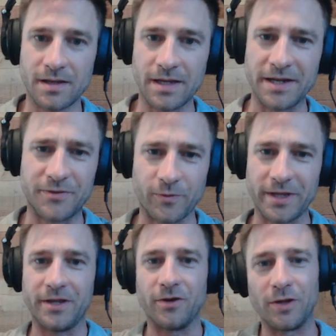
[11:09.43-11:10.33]
It's
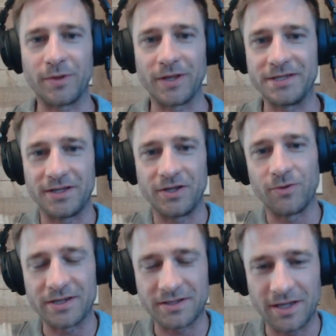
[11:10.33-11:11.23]
really the only place in the
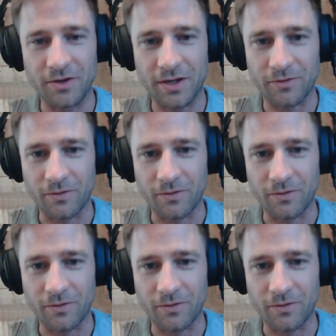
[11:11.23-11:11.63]
U.S. that you can